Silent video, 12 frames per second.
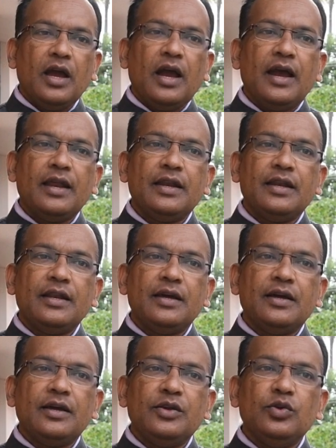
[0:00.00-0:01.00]
and
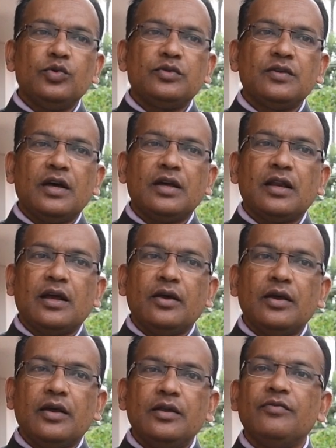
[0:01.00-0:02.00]
youth are
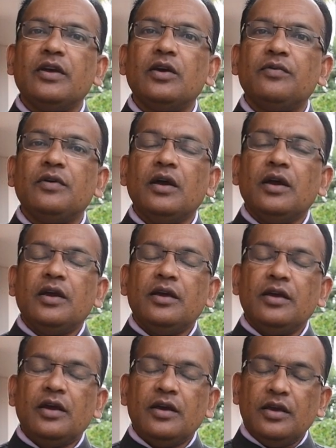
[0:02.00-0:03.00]
in
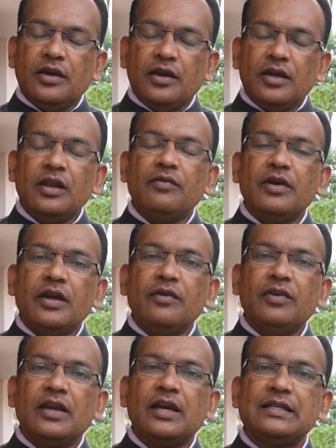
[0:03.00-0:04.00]
a way
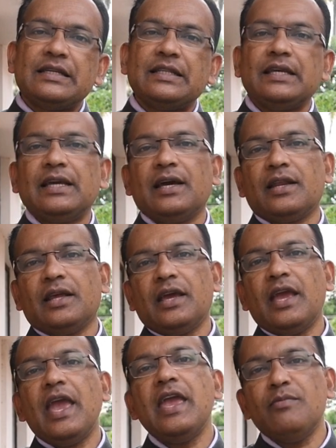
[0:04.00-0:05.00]
we can say they are
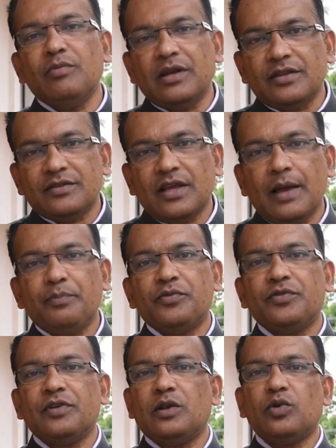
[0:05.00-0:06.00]
aimless,
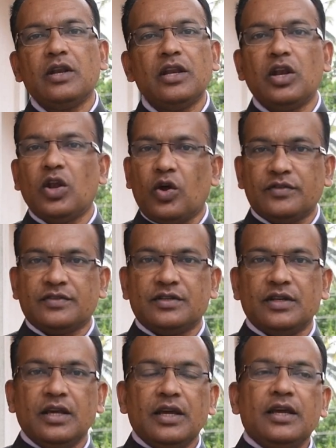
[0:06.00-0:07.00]
absolutely lost
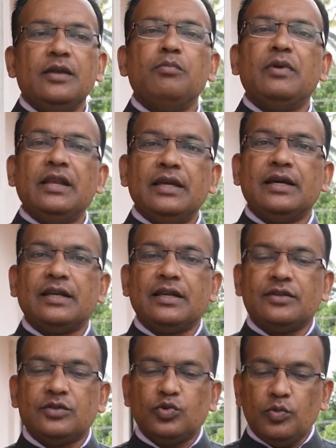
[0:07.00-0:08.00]
in many
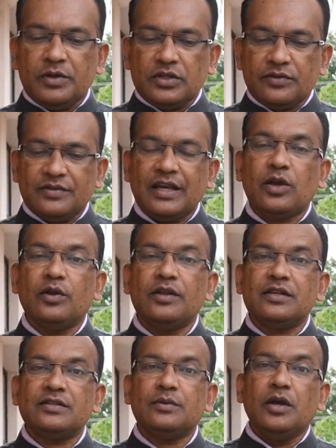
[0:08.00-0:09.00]
areas. Too much of
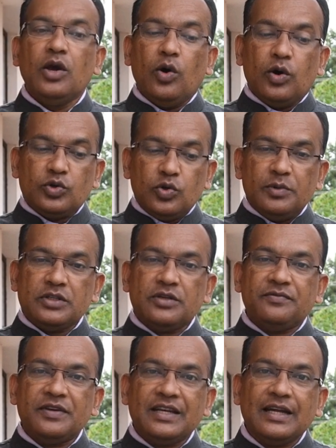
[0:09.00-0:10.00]
secularism or too much
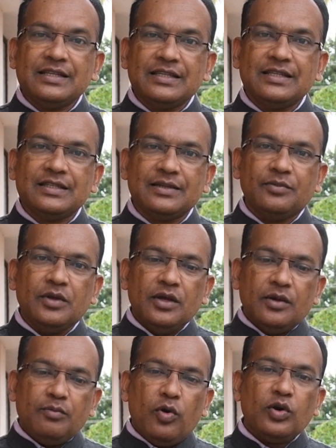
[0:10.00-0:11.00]
of fanaticism,
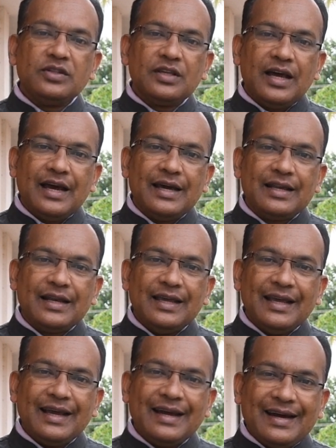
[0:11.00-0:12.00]
both are
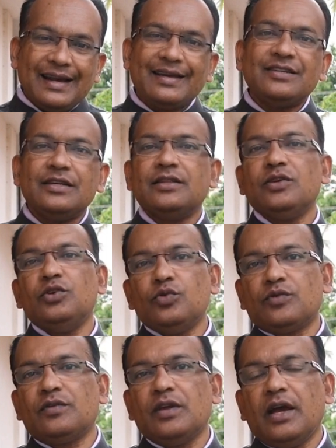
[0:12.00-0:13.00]
crushing the
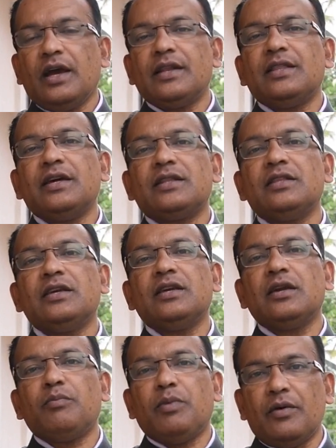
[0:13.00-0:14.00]
youth and their
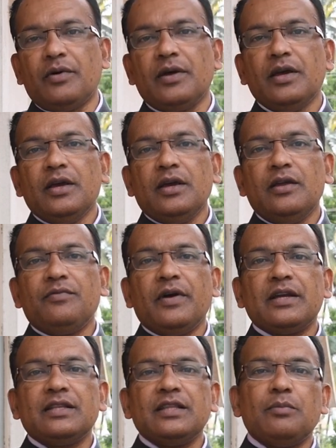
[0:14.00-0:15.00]
thinking power. In
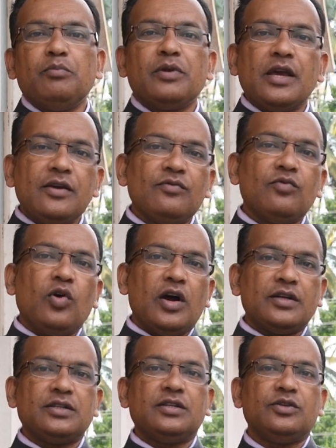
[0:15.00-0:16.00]
fact, they are
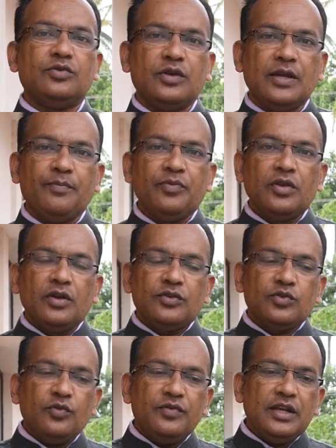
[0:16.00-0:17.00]
brainwashed today.
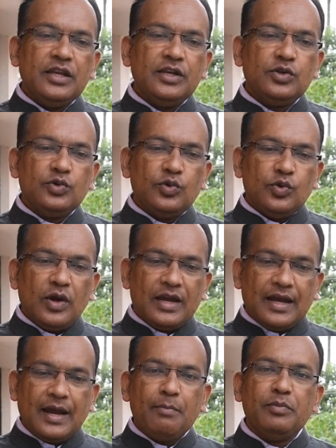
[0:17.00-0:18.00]
So we need to
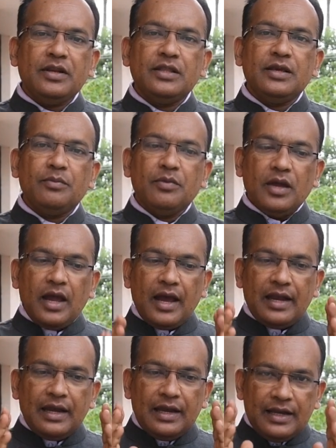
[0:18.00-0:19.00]
accompany them
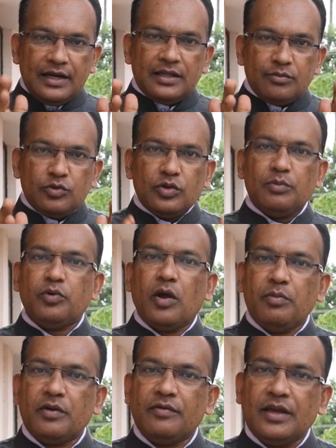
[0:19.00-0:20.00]
and lead them to the
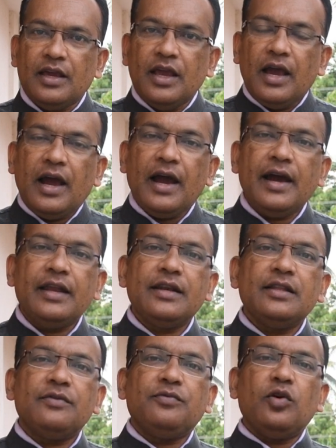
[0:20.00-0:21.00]
proper way. And
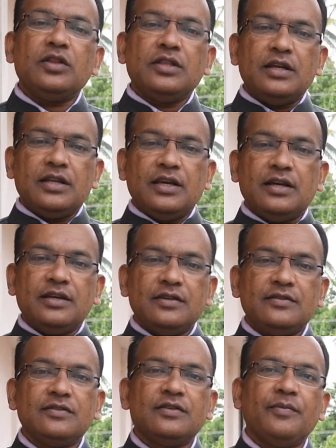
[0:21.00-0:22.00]
the fourth area
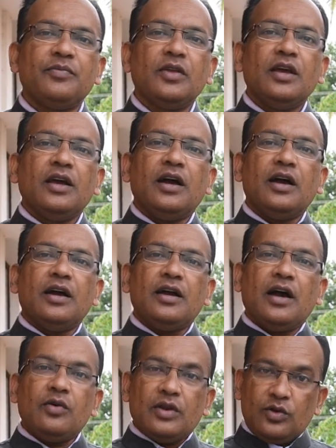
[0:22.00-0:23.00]
is
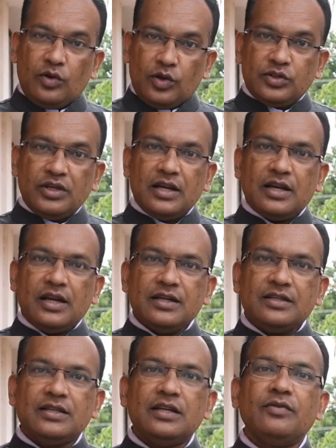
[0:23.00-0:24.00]
our ecological
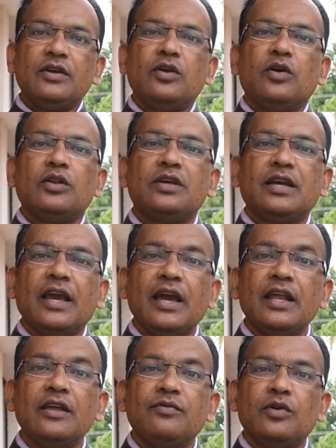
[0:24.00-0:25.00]
concern. We call it the
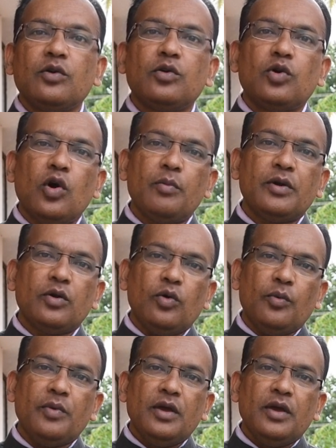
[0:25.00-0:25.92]
caring for our common home.